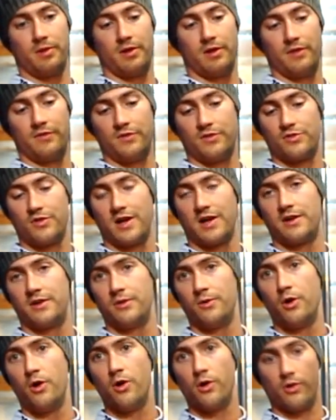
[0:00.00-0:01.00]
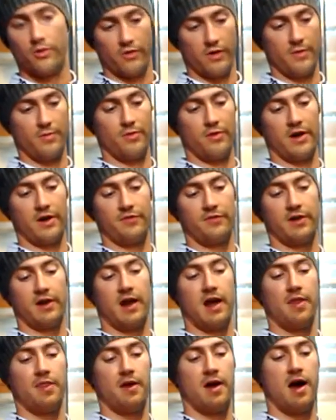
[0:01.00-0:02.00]
You know, if you're trying to do hook grip or anything
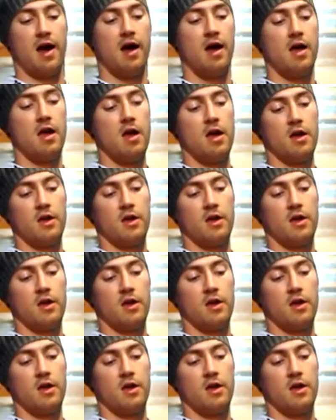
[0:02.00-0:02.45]
like that,